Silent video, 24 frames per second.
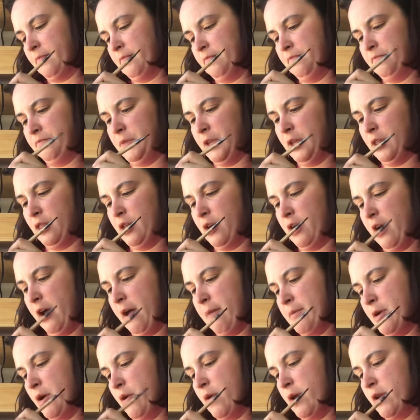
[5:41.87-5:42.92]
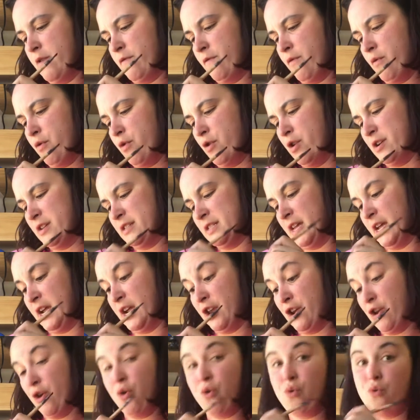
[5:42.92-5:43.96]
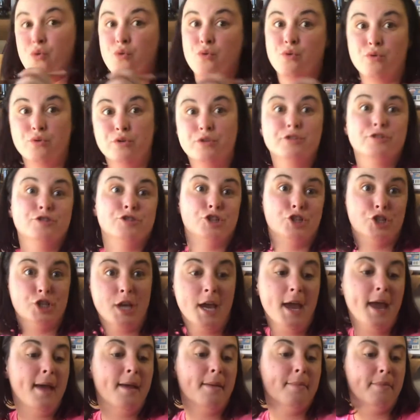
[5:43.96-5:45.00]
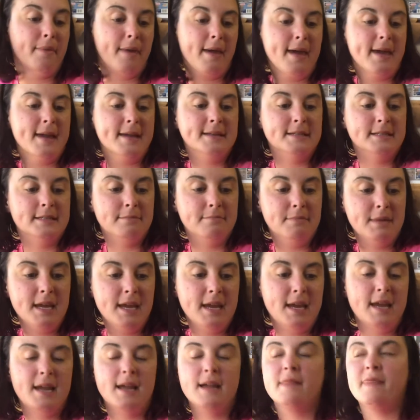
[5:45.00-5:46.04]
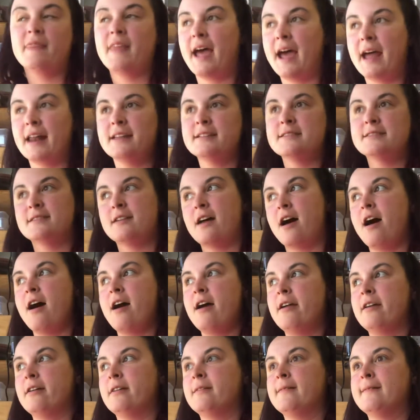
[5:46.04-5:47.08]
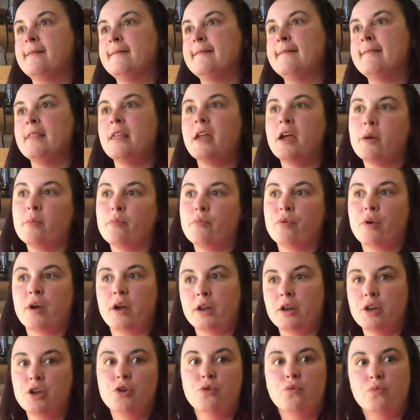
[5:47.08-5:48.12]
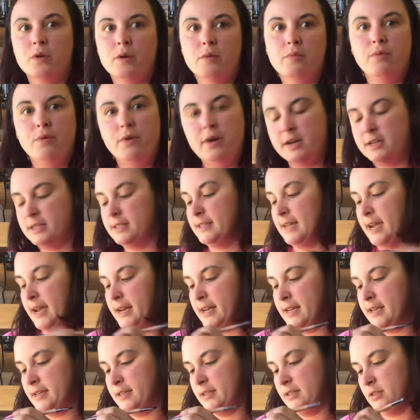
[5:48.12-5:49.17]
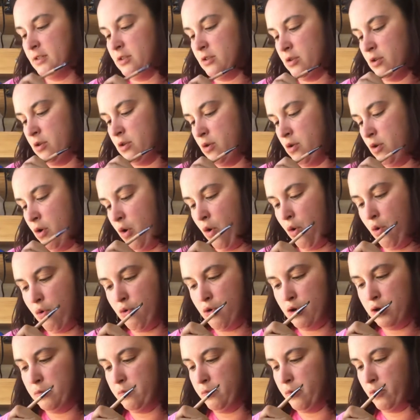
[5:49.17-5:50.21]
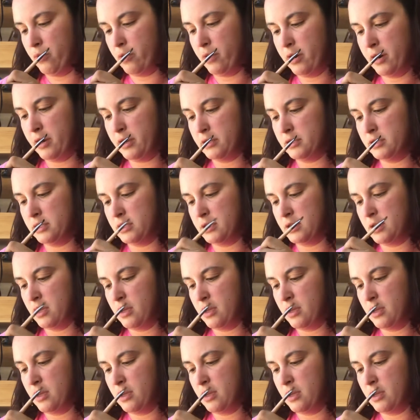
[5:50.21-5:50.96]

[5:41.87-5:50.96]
the look I'm going for is like an old ship. And to me, that is not brand new wood boards. That is old boards,